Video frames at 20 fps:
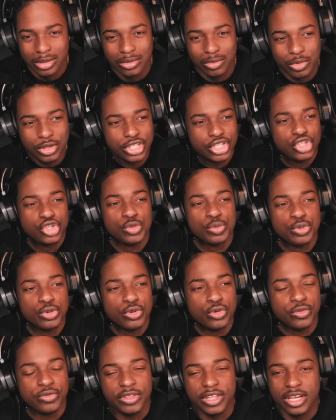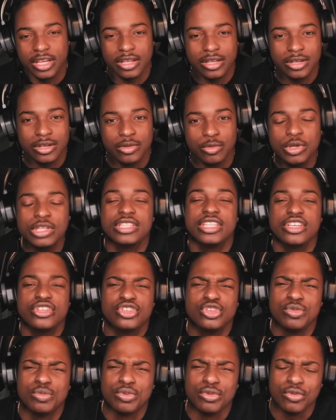What did you prove, nigga? What
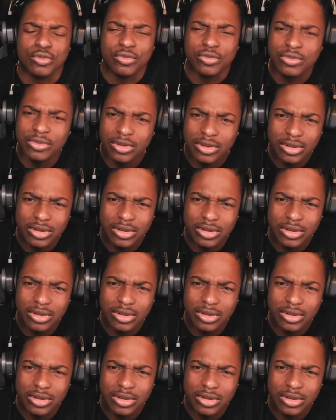did you prove?